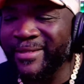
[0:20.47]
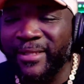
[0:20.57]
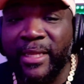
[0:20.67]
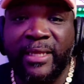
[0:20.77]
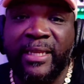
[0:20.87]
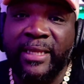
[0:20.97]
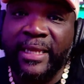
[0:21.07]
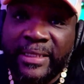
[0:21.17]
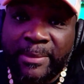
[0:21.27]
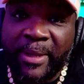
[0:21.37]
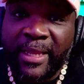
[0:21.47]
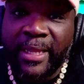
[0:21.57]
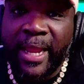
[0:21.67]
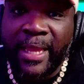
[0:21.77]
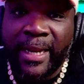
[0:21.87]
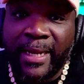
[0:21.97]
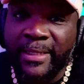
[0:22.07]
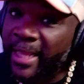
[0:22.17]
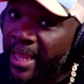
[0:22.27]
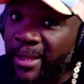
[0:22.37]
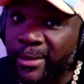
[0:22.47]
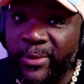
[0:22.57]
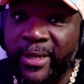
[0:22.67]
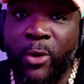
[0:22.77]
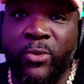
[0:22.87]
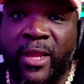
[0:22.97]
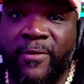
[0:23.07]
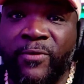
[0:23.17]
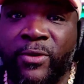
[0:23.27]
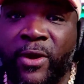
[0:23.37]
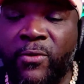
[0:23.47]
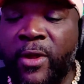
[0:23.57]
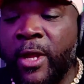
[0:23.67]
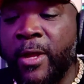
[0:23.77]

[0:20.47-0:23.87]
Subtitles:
That he's opinionated as hell. We know that, you know.